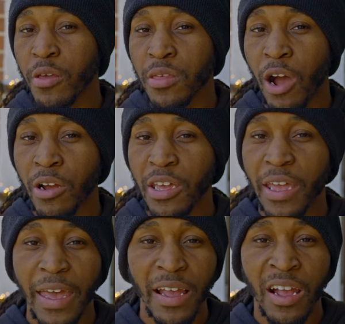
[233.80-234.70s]
as talking
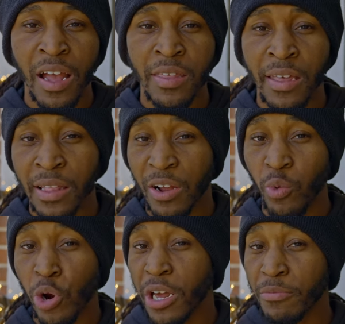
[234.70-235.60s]
head content like
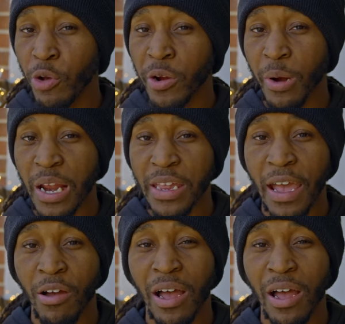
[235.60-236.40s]
what I'm doing right now,